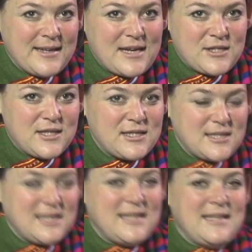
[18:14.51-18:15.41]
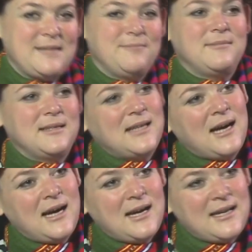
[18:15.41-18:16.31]
catch us in
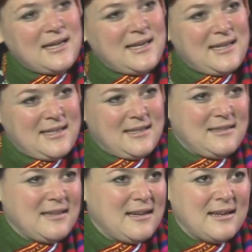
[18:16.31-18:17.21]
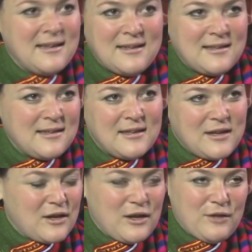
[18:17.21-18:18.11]
Milan and
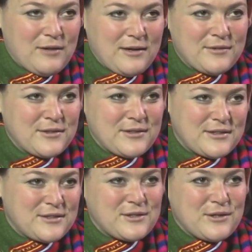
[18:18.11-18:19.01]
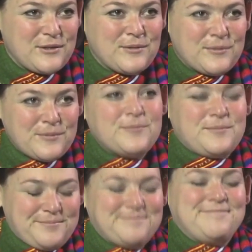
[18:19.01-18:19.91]
all around. So,
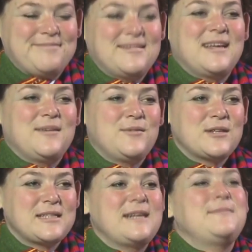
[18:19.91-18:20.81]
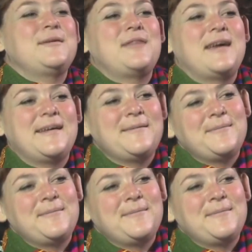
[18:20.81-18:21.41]
yeah, we're excited about that.